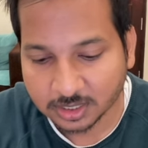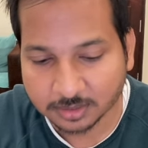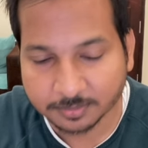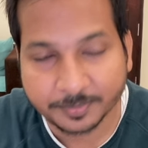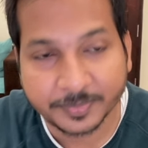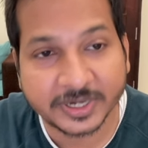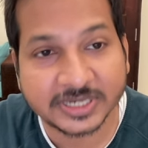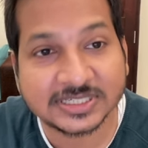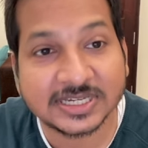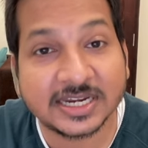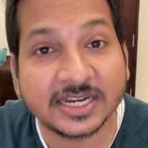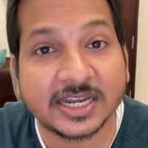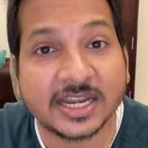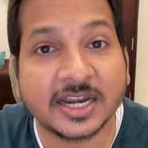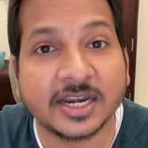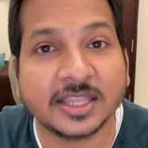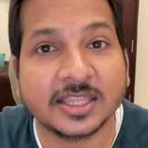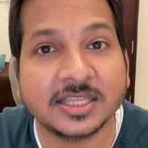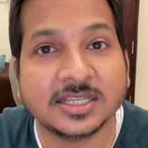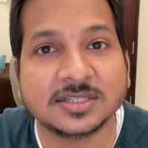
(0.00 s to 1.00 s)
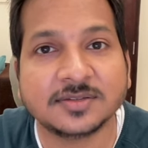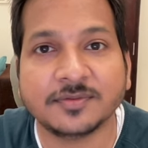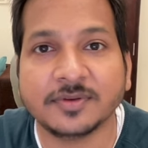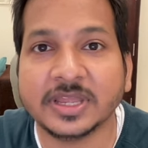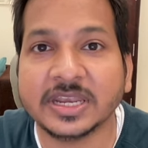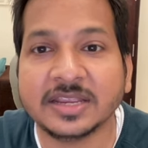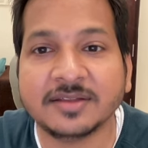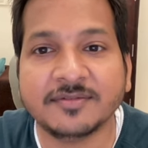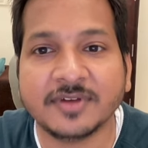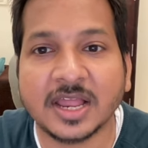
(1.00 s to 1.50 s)
presented this
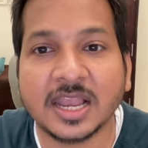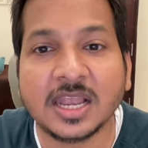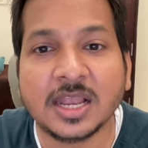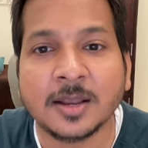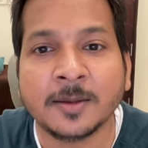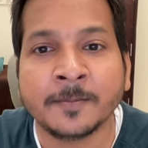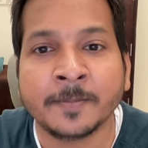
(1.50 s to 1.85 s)
very well,